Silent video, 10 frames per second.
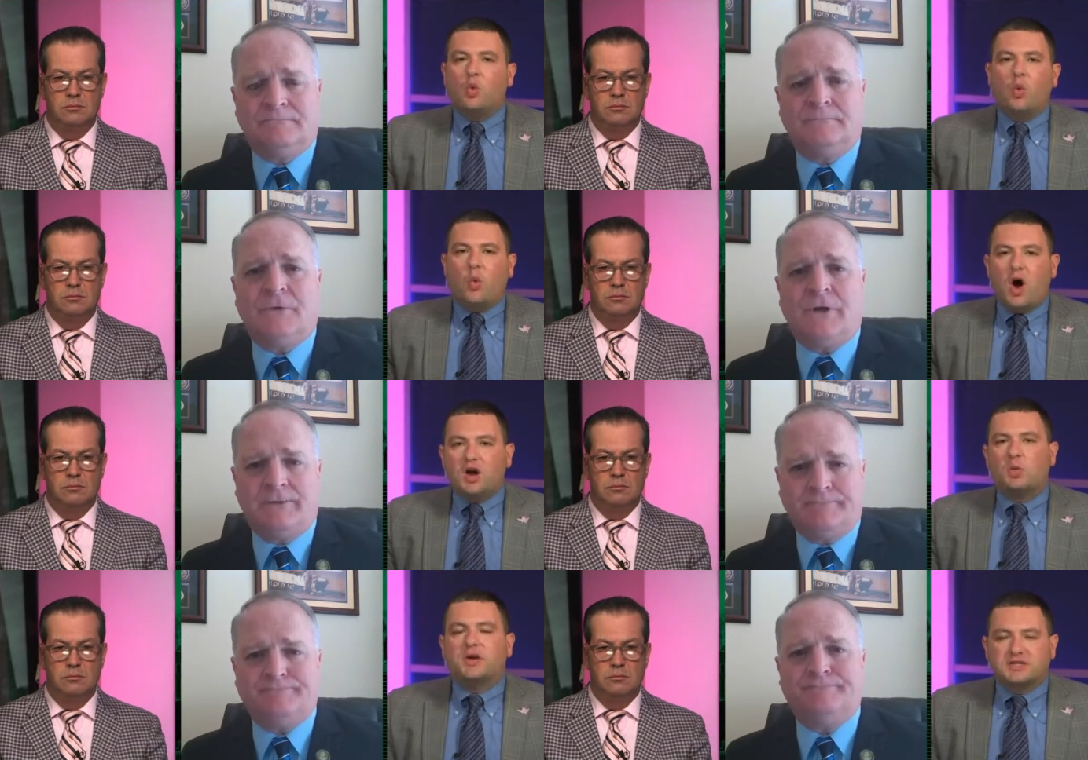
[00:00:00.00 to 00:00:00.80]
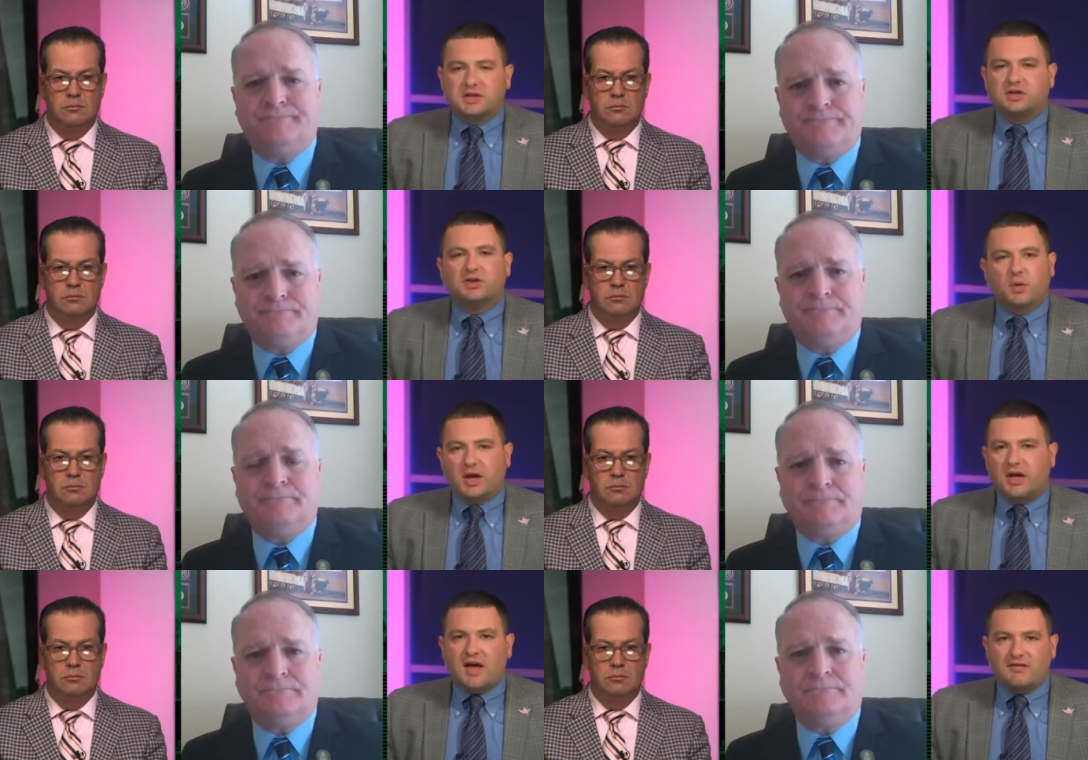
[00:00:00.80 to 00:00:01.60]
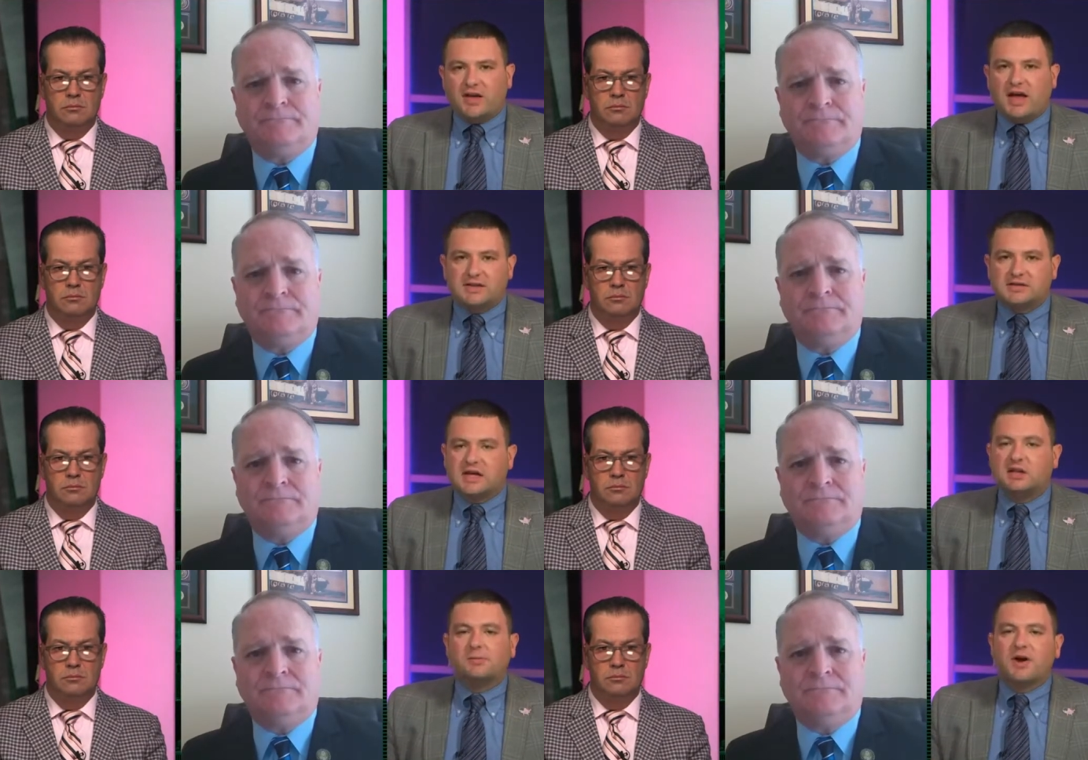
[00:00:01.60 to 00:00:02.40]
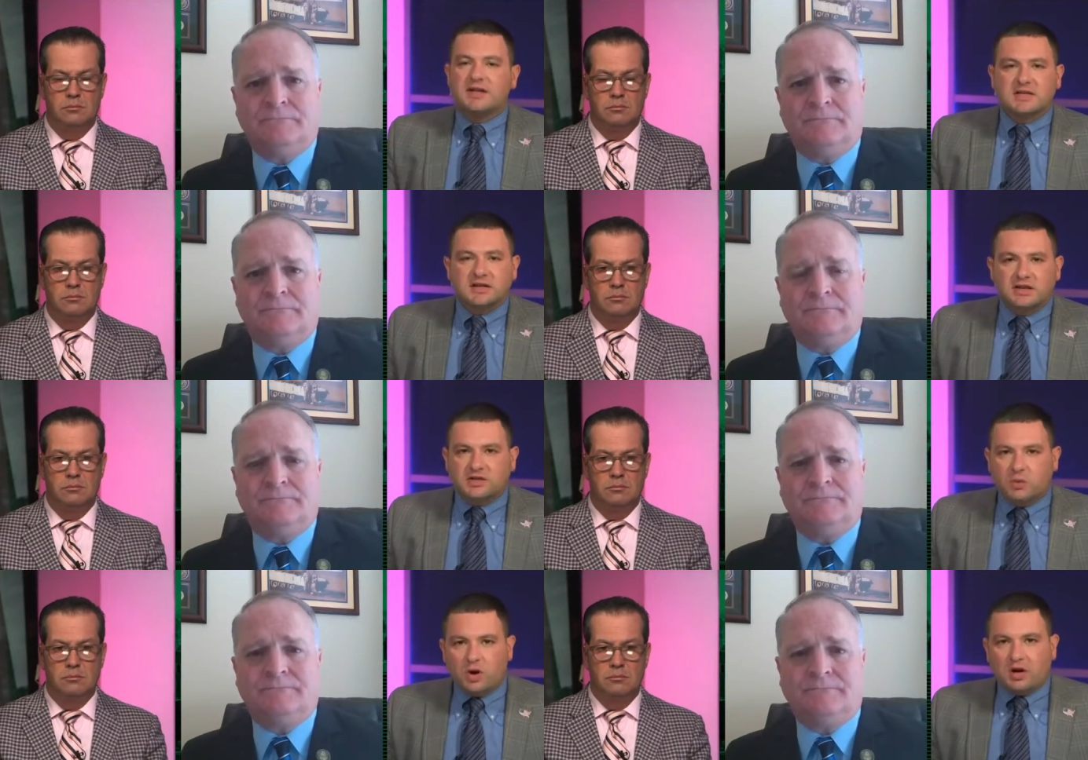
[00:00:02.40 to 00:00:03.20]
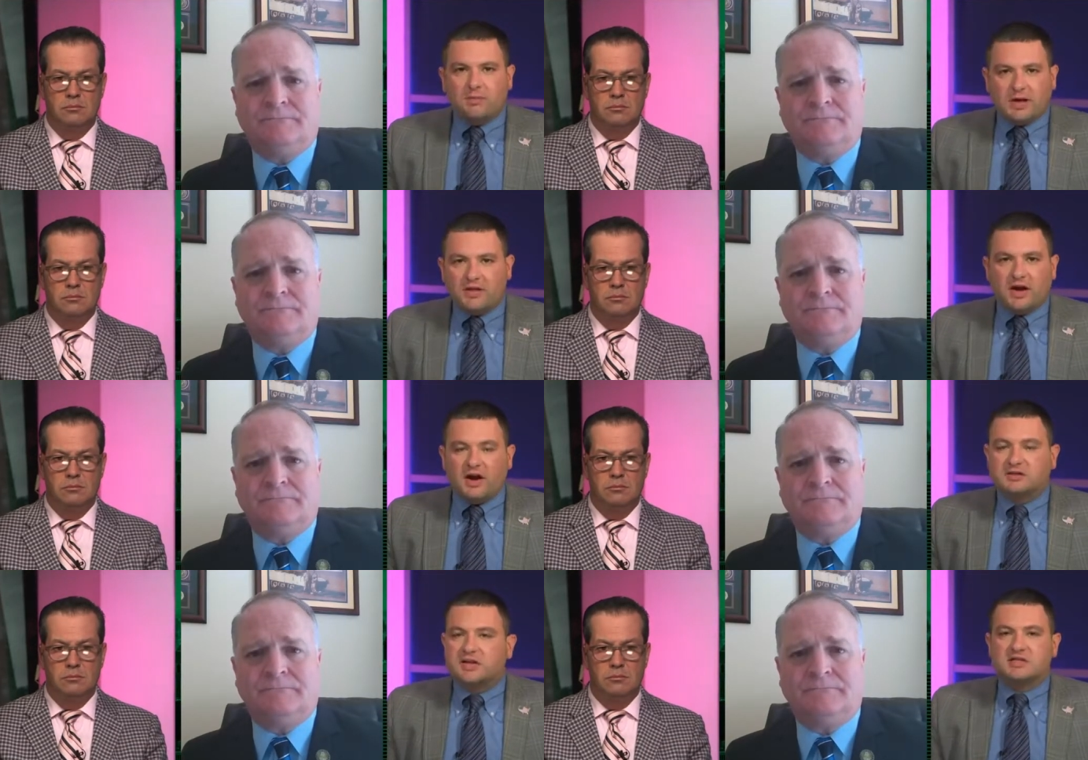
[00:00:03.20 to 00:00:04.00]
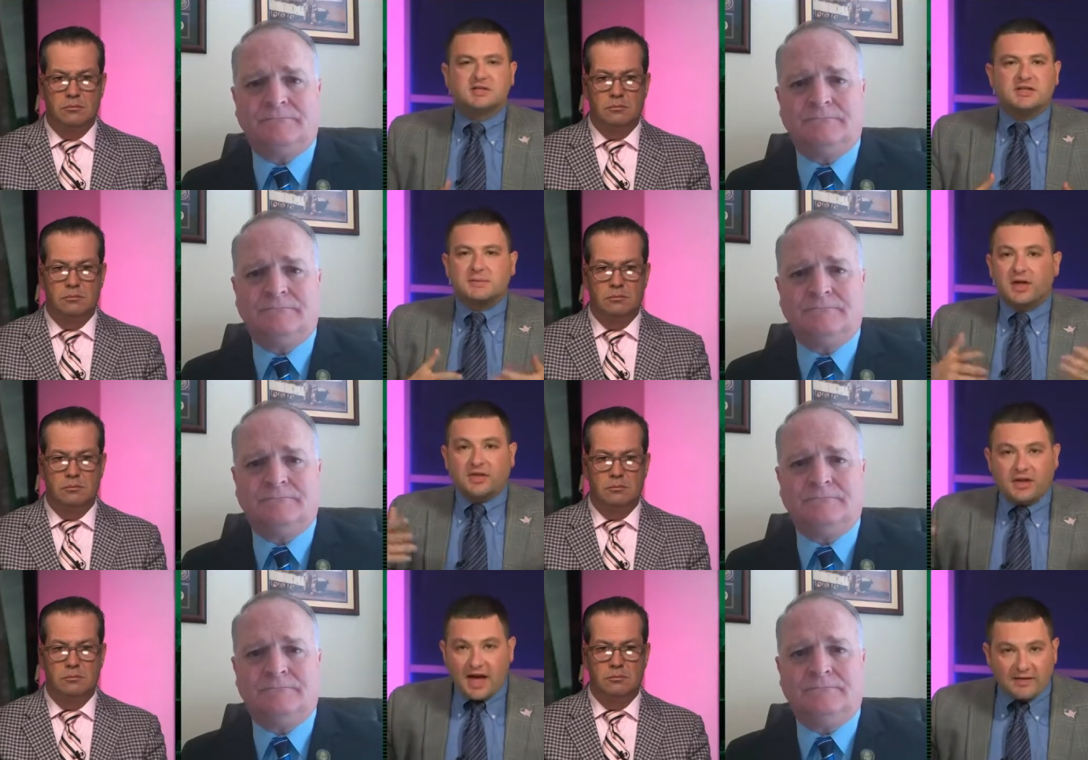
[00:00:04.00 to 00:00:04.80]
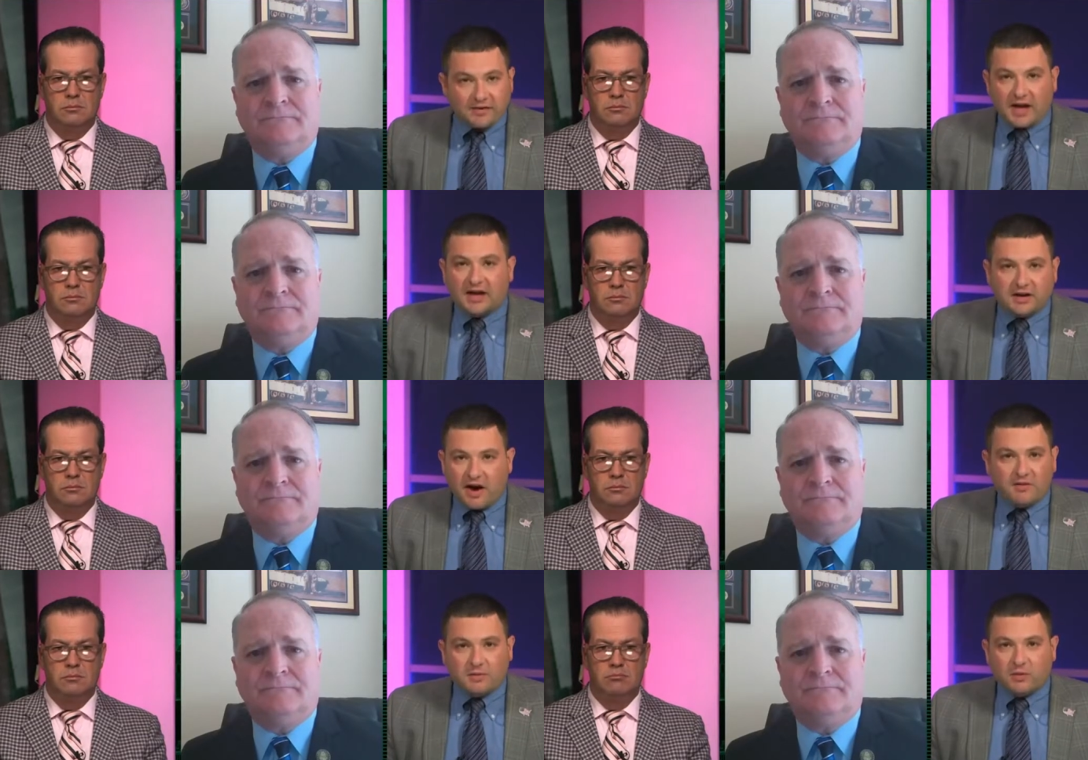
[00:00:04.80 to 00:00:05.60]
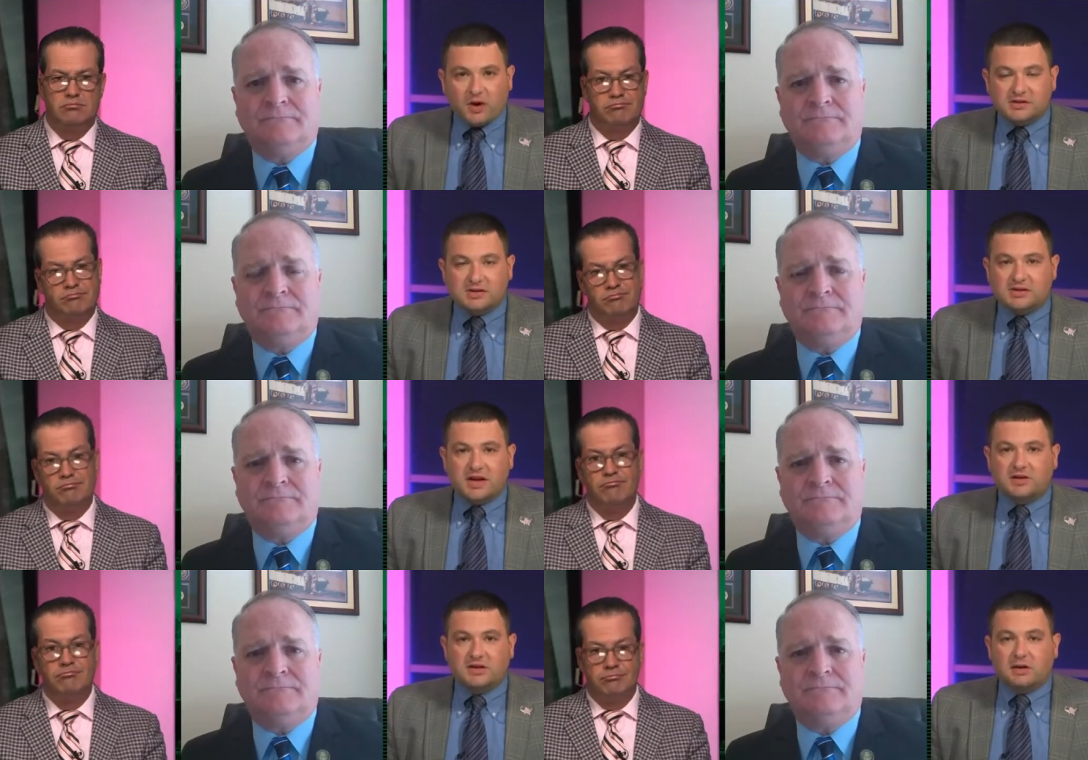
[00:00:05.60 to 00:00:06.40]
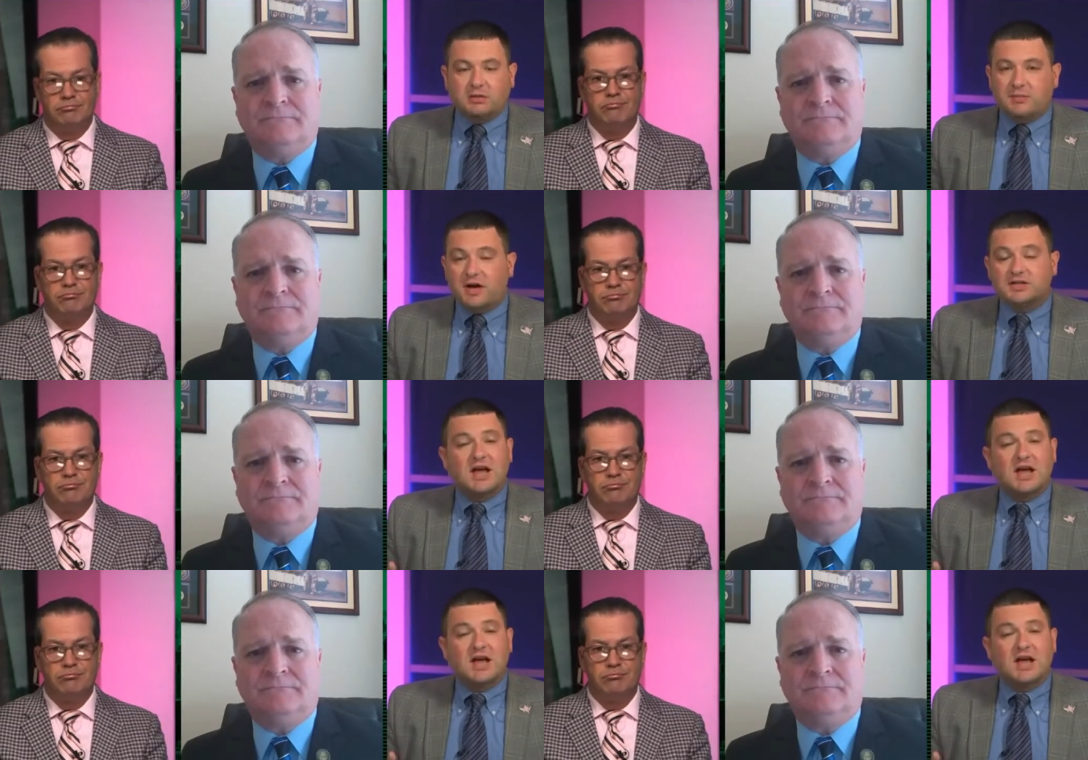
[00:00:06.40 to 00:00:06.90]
Speaker 1: What are we still doing in Afghanistan? The president doesn't want to be there. It doesn't seem like the Afghan government wants us there terribly much,